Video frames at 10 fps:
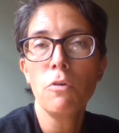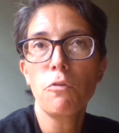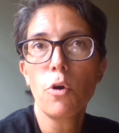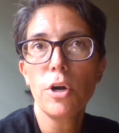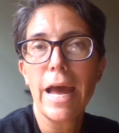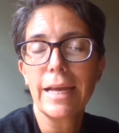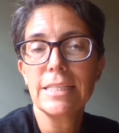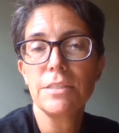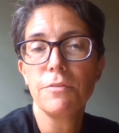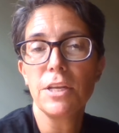For
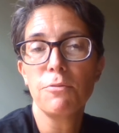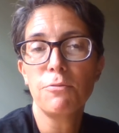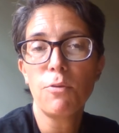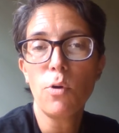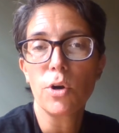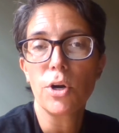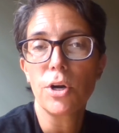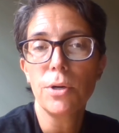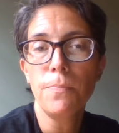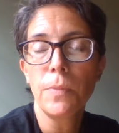activity
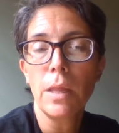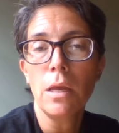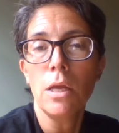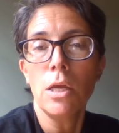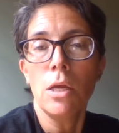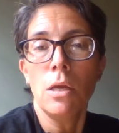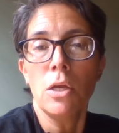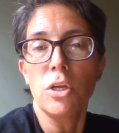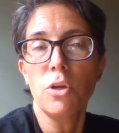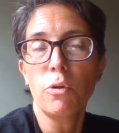4,
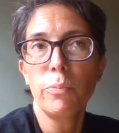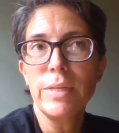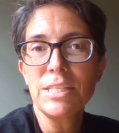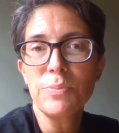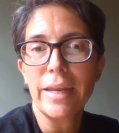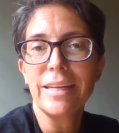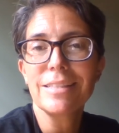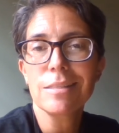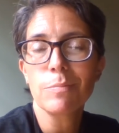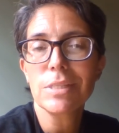you'll be
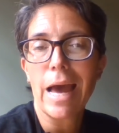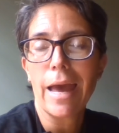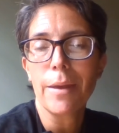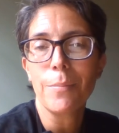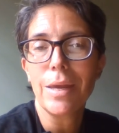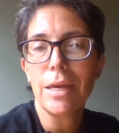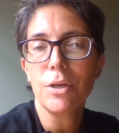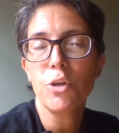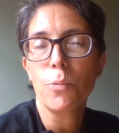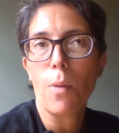spending some time
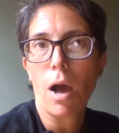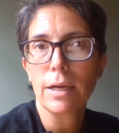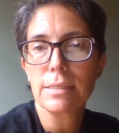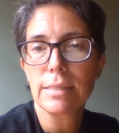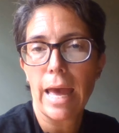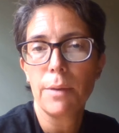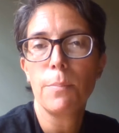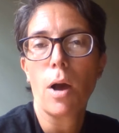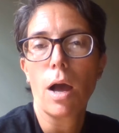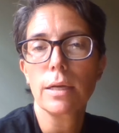in your mock
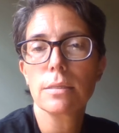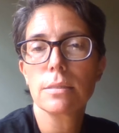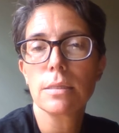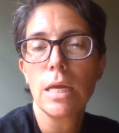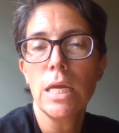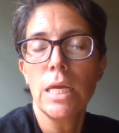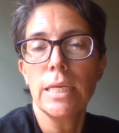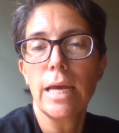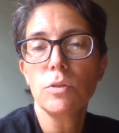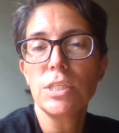sandbox.
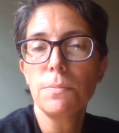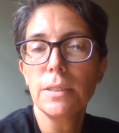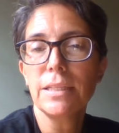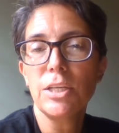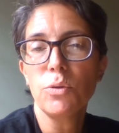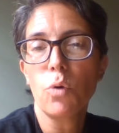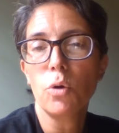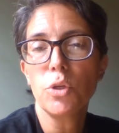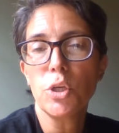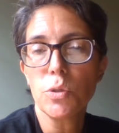Now, typically you
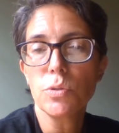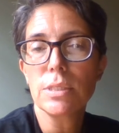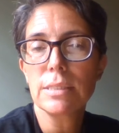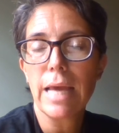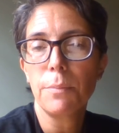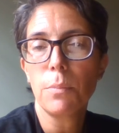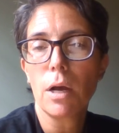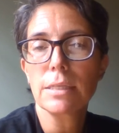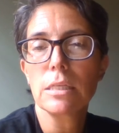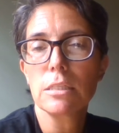won't use a
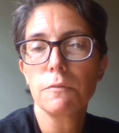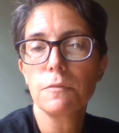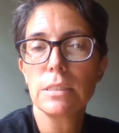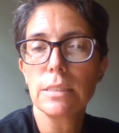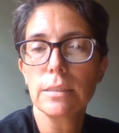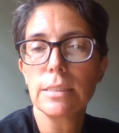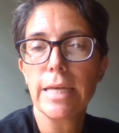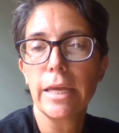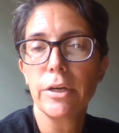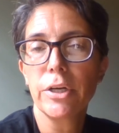sandbox as a
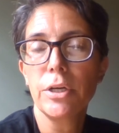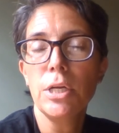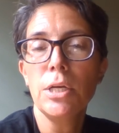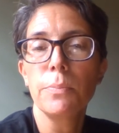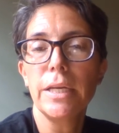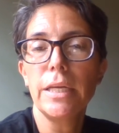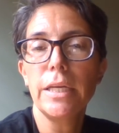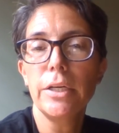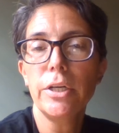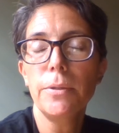facilitator, but
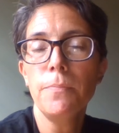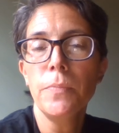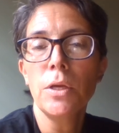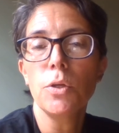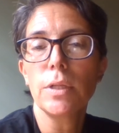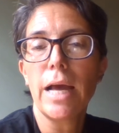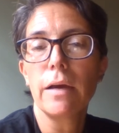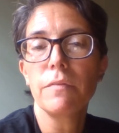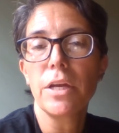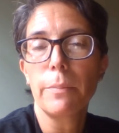here you'll
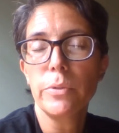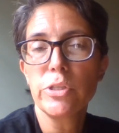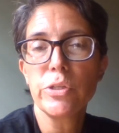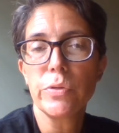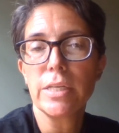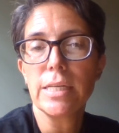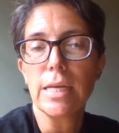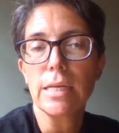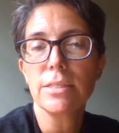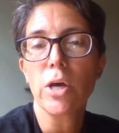have the
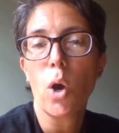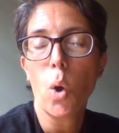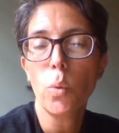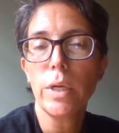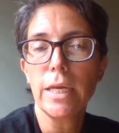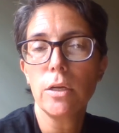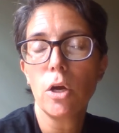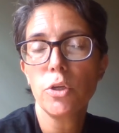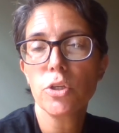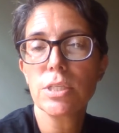opportunity to hone in
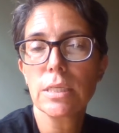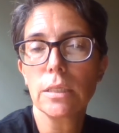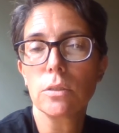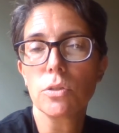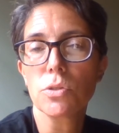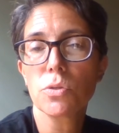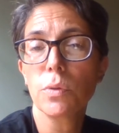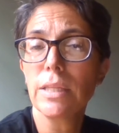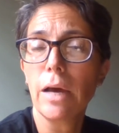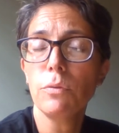on your skills
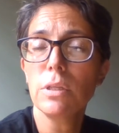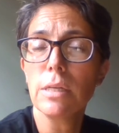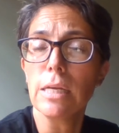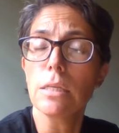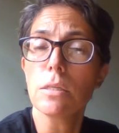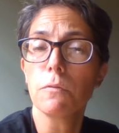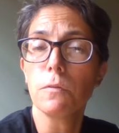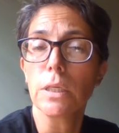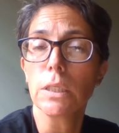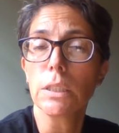without the need to
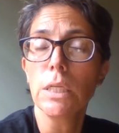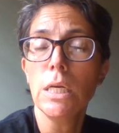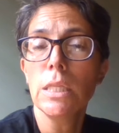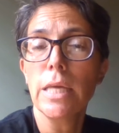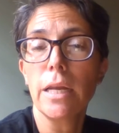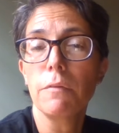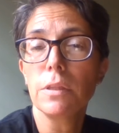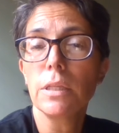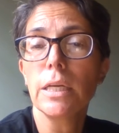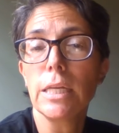feel that
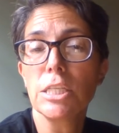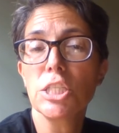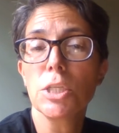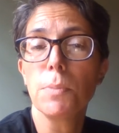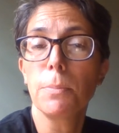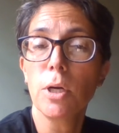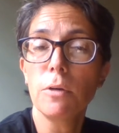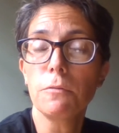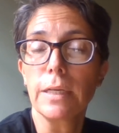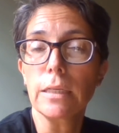everything needs to be
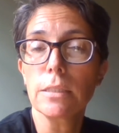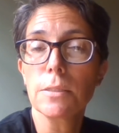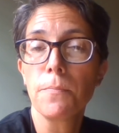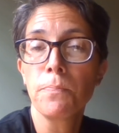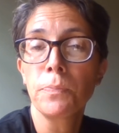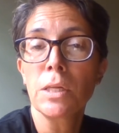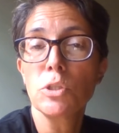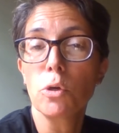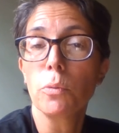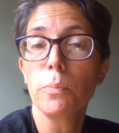perfect.
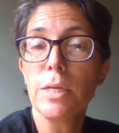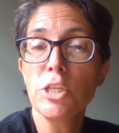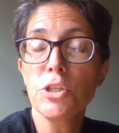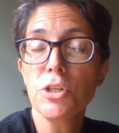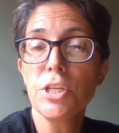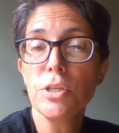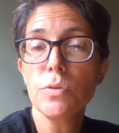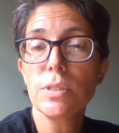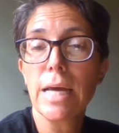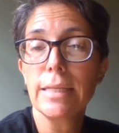So be sure to
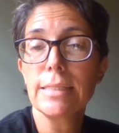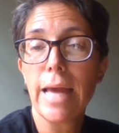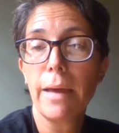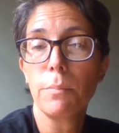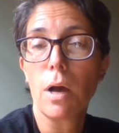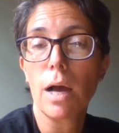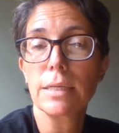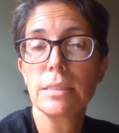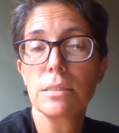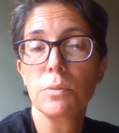use that
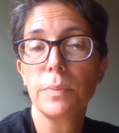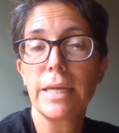sandbox as a